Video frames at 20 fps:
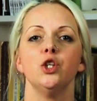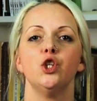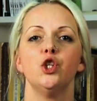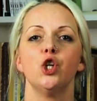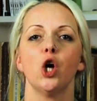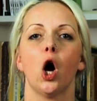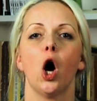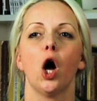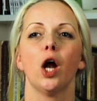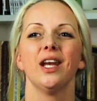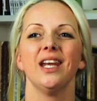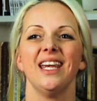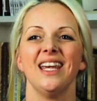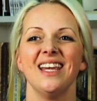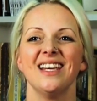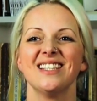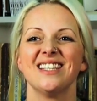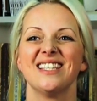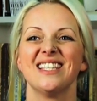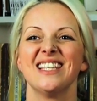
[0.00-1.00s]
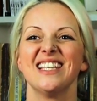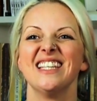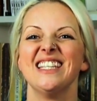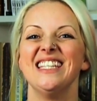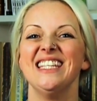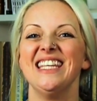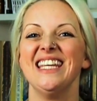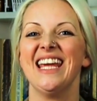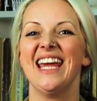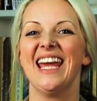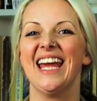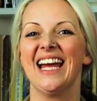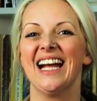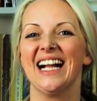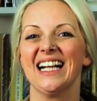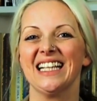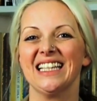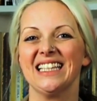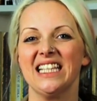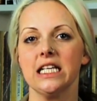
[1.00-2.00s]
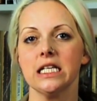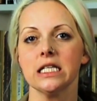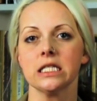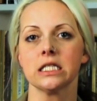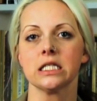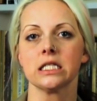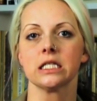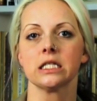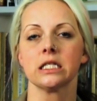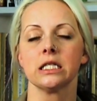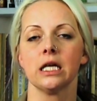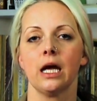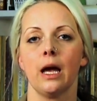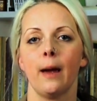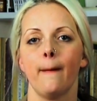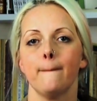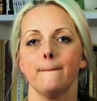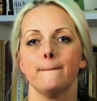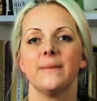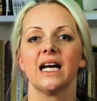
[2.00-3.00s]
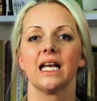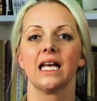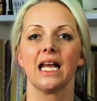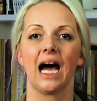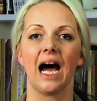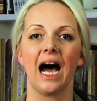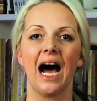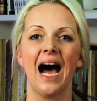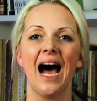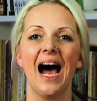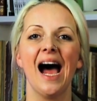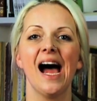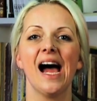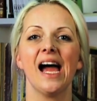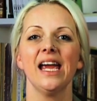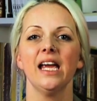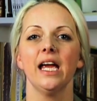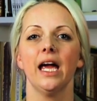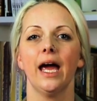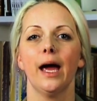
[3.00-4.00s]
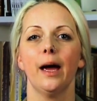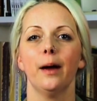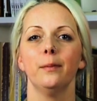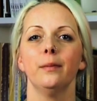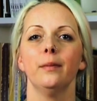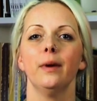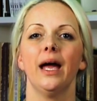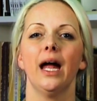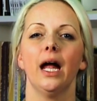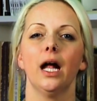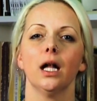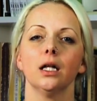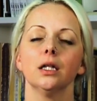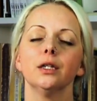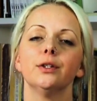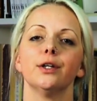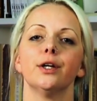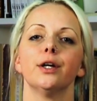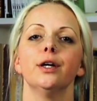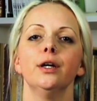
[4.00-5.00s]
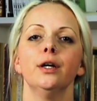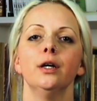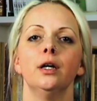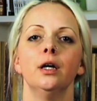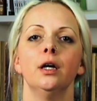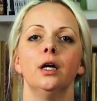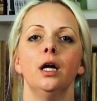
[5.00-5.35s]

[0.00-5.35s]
John is the eldest, but I am elder